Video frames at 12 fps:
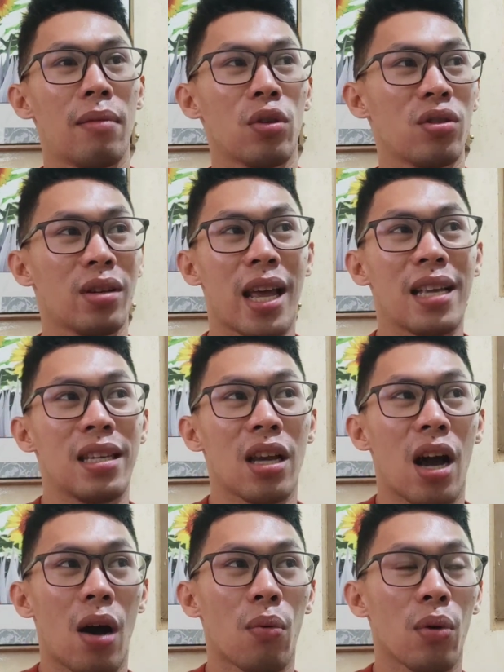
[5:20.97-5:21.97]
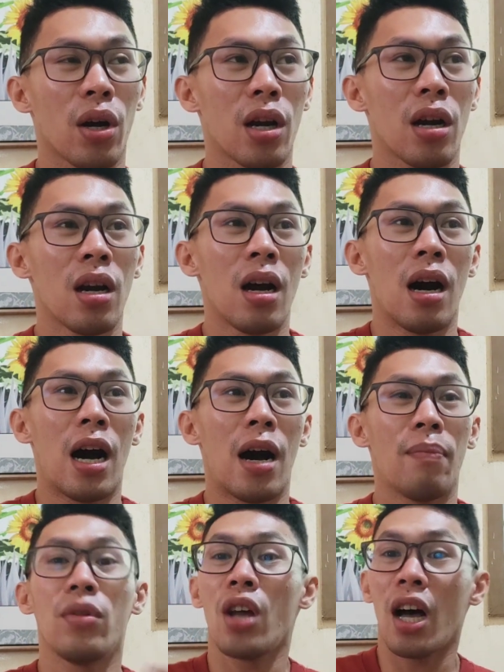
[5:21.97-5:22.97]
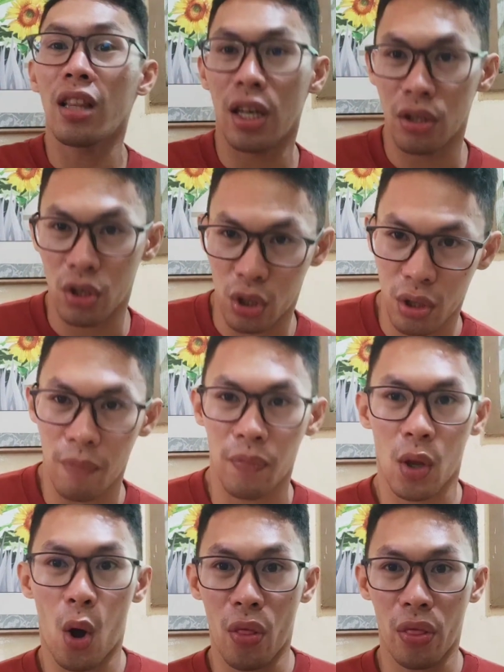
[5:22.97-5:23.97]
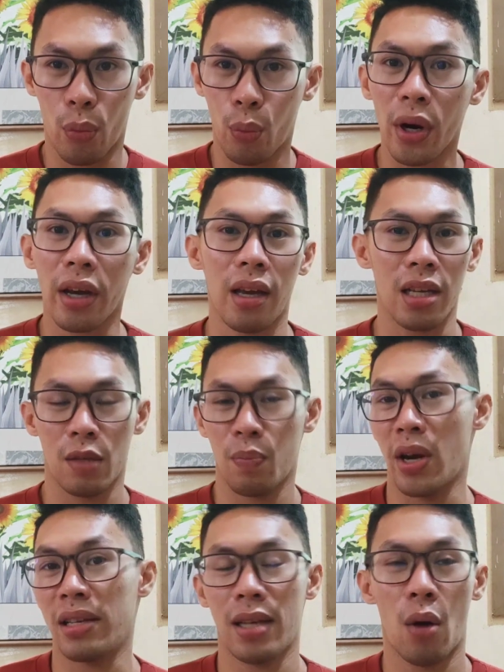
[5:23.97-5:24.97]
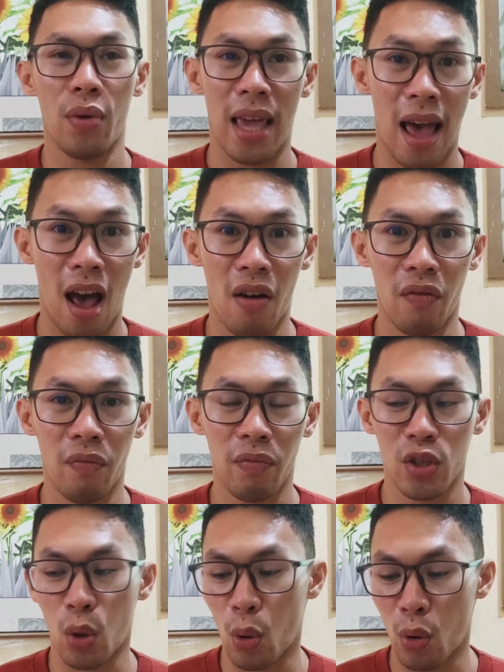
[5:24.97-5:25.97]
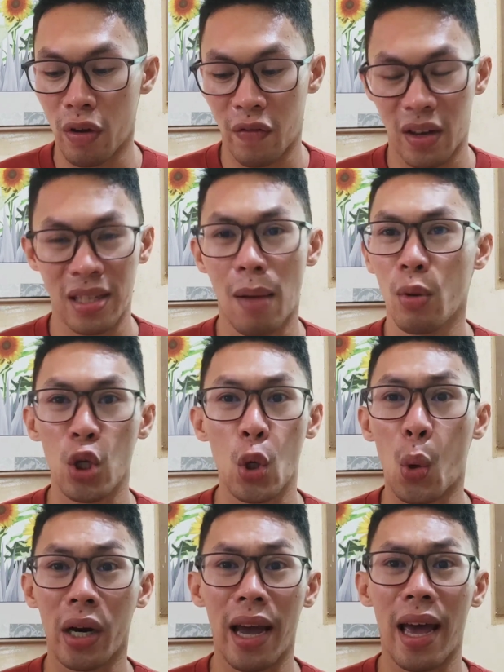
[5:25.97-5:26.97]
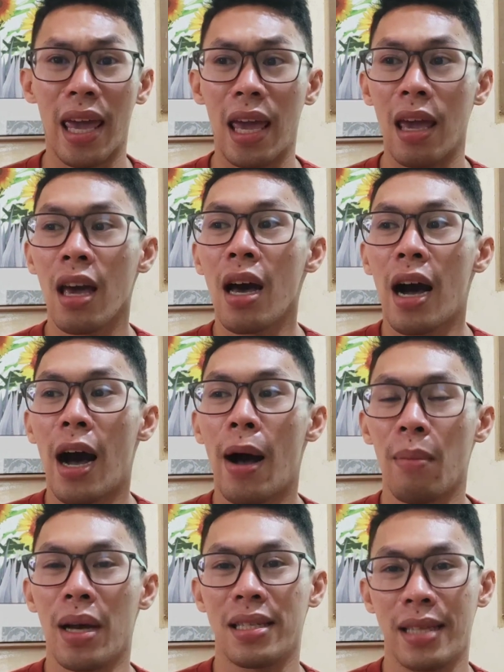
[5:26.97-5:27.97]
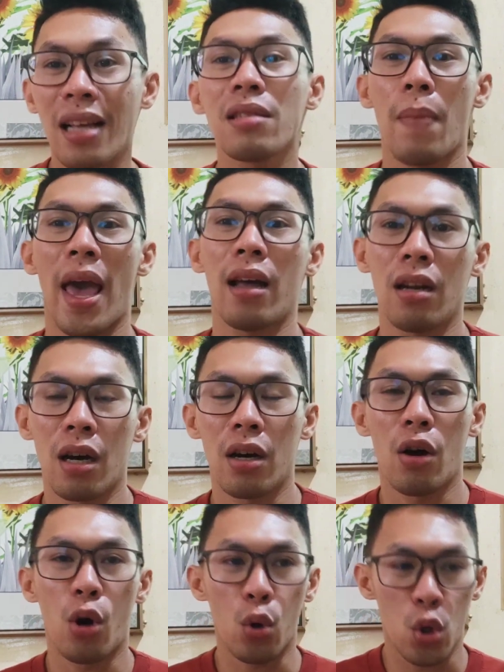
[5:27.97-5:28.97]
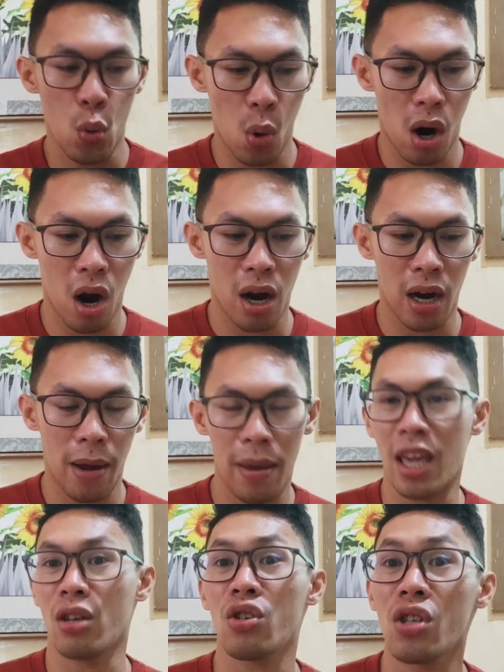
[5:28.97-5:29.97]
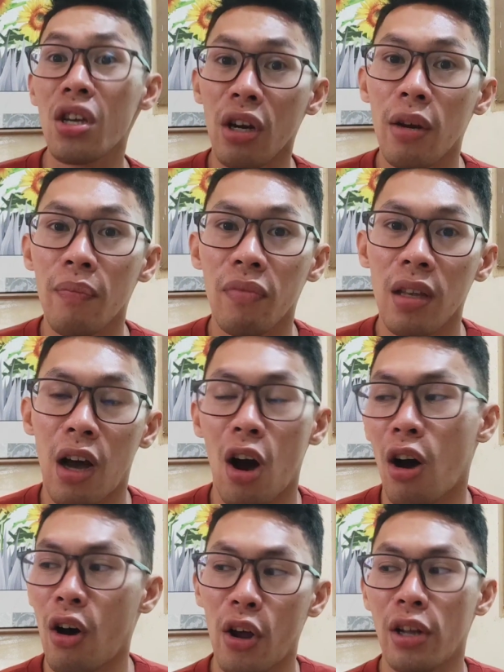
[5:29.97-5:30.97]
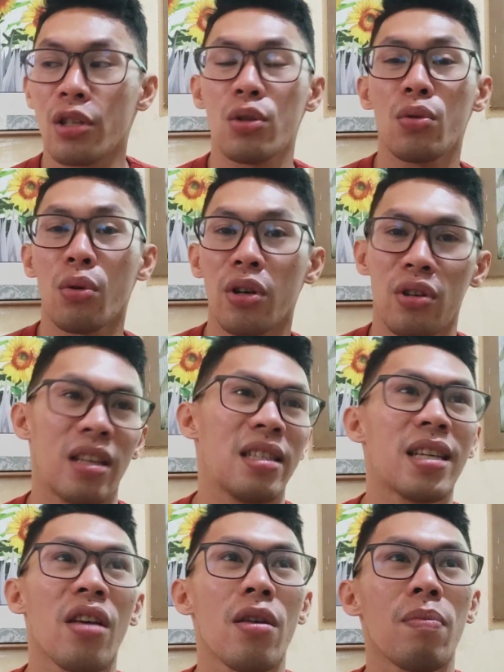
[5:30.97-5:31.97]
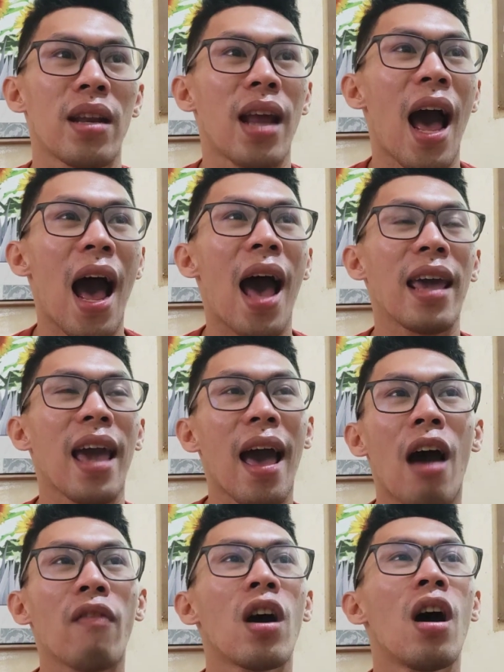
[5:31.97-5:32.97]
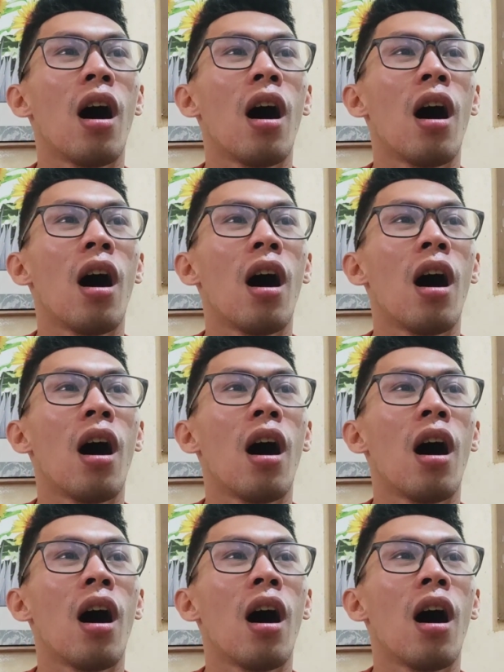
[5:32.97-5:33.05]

utilizing our knowledge on the work experience that we have. So if, for example, you're a salesman, you are a cashier on a store, you can tell them that I have